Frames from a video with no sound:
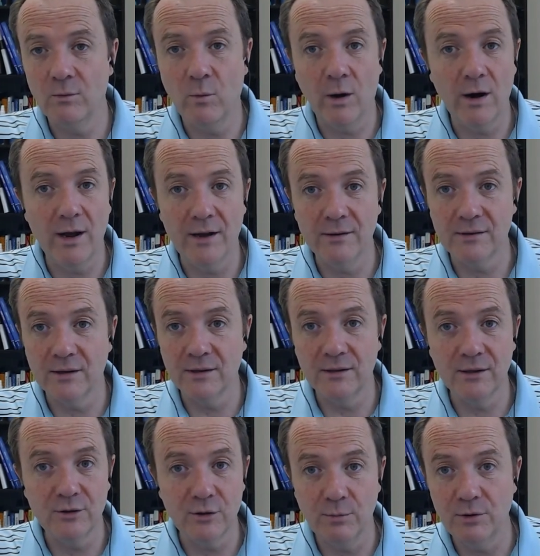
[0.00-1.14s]
warehousing and
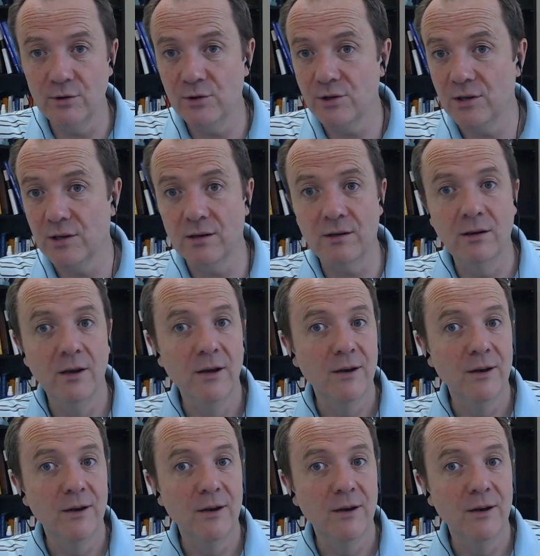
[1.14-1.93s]
distribution